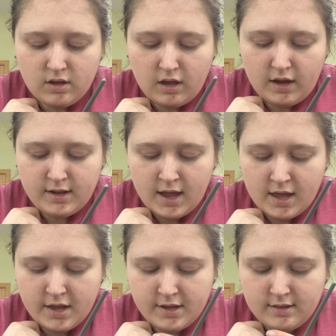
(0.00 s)
and
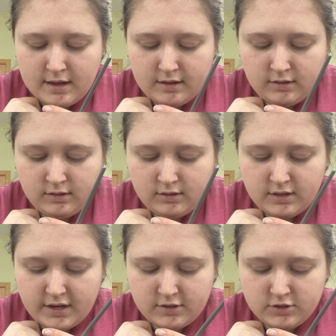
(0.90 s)
add that little
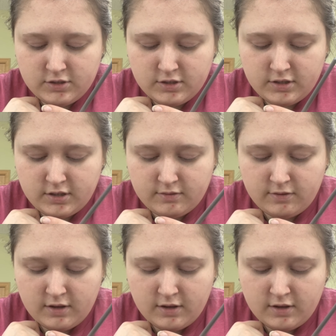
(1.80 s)
texture of